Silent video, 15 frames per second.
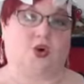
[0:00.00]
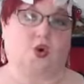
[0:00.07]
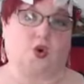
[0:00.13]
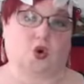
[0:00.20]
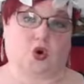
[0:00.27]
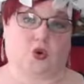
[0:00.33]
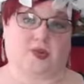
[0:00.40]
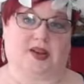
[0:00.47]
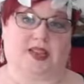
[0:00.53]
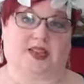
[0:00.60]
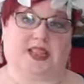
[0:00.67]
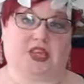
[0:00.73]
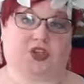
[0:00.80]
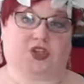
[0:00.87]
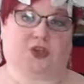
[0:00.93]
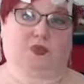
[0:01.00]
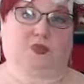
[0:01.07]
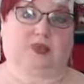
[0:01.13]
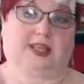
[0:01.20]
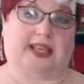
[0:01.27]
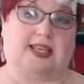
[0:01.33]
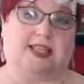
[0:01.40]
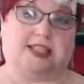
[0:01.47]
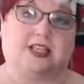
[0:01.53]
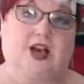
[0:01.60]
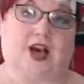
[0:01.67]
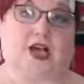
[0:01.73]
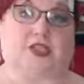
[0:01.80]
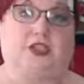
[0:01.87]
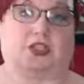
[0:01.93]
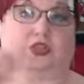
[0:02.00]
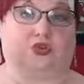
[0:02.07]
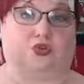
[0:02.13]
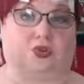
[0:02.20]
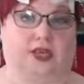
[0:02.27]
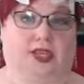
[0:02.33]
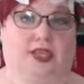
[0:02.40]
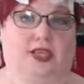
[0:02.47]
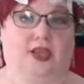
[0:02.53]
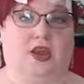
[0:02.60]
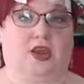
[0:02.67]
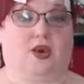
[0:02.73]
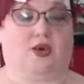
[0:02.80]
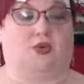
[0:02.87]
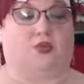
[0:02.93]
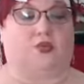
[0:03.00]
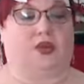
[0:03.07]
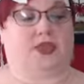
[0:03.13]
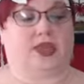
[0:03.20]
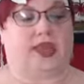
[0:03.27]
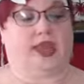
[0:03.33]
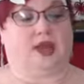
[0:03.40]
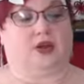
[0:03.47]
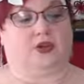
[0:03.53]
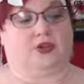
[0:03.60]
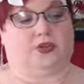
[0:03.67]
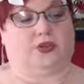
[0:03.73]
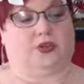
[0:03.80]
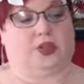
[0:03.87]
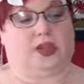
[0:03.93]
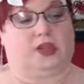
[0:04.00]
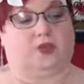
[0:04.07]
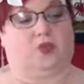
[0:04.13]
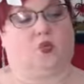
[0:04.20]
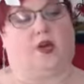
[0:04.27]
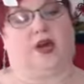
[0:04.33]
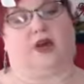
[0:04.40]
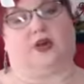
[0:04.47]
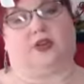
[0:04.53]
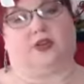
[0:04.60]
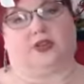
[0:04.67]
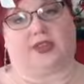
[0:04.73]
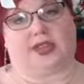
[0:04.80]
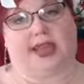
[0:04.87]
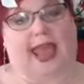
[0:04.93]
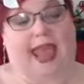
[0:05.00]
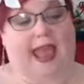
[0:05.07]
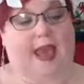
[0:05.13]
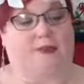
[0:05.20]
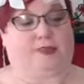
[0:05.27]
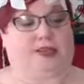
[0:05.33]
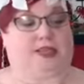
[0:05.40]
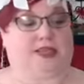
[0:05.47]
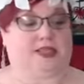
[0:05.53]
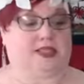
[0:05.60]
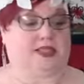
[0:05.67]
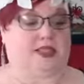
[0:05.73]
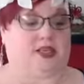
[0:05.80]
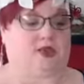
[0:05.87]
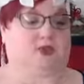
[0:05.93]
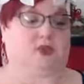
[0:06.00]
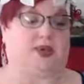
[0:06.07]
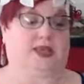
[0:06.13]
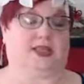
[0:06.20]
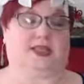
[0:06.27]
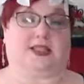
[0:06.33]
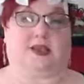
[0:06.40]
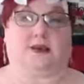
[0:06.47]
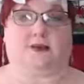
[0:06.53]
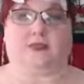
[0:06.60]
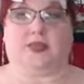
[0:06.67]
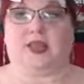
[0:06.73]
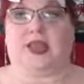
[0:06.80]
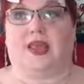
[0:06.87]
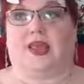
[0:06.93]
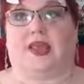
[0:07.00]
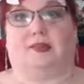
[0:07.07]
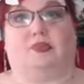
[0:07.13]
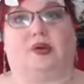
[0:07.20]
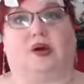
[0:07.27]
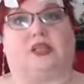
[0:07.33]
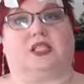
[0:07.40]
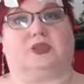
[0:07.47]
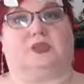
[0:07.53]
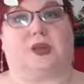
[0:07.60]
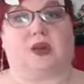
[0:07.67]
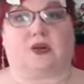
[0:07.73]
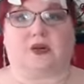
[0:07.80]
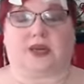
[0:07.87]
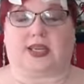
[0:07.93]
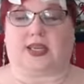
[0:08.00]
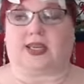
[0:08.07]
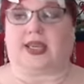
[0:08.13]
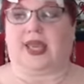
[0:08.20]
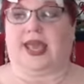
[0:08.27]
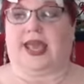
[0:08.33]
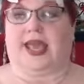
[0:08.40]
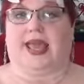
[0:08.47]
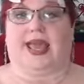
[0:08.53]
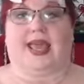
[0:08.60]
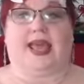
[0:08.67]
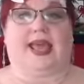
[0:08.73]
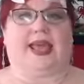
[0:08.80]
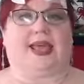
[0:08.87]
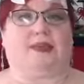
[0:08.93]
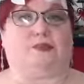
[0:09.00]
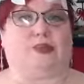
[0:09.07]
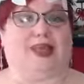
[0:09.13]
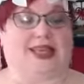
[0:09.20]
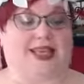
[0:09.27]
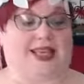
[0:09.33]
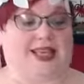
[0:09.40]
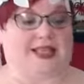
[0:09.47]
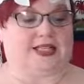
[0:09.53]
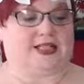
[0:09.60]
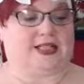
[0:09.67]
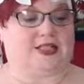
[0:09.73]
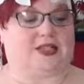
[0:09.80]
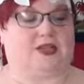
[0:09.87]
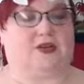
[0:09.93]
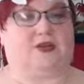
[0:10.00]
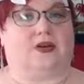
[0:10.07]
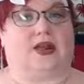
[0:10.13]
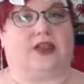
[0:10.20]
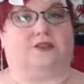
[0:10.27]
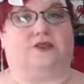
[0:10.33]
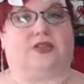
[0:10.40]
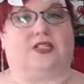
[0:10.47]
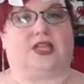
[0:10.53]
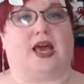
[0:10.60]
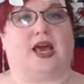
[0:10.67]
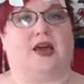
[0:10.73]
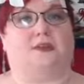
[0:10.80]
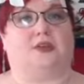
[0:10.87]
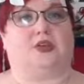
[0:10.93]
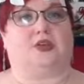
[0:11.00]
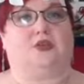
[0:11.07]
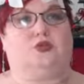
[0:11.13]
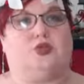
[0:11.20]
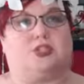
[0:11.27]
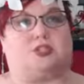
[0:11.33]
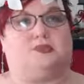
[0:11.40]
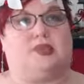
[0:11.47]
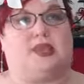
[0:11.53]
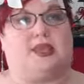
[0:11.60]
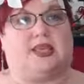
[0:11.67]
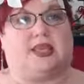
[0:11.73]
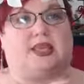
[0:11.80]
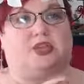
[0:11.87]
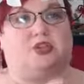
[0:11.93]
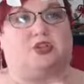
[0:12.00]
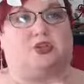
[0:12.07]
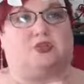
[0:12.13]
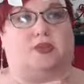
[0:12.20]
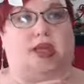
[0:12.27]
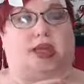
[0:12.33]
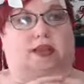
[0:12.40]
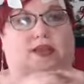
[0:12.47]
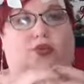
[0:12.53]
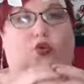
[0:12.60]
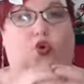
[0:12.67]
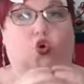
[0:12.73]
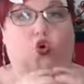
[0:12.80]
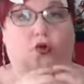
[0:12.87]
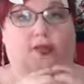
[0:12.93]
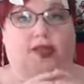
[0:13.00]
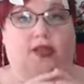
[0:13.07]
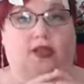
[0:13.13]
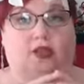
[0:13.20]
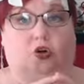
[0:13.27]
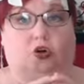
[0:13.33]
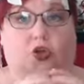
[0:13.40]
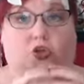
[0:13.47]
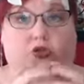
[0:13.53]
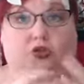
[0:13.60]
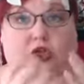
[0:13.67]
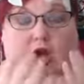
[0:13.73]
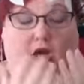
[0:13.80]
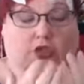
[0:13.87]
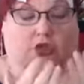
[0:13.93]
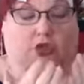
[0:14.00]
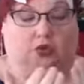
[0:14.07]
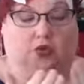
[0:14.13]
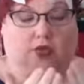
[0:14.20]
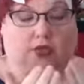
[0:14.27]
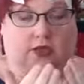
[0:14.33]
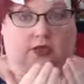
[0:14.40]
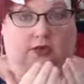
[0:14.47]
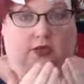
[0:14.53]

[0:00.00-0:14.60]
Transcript: ornament that you place on the tree with health and wealth and happiness and wisdom and prosperity and peace. So every time you speak into that little ornament or you talk to it,